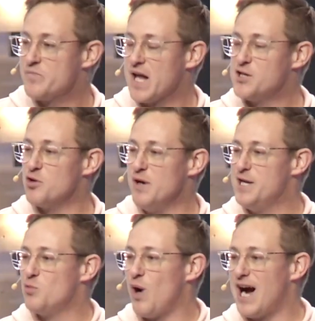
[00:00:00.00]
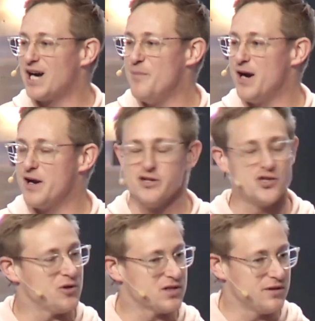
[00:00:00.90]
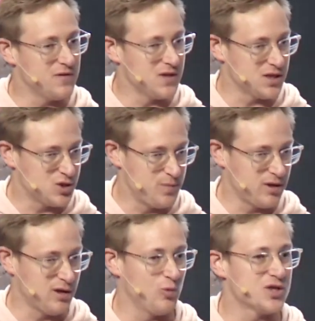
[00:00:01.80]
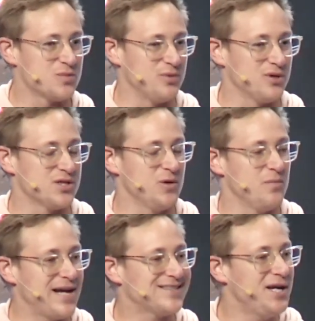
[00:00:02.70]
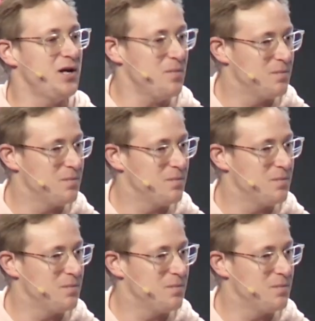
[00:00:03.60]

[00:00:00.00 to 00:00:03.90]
And so in walk Mary and Joseph, and the Spirit whispers to him, That's him.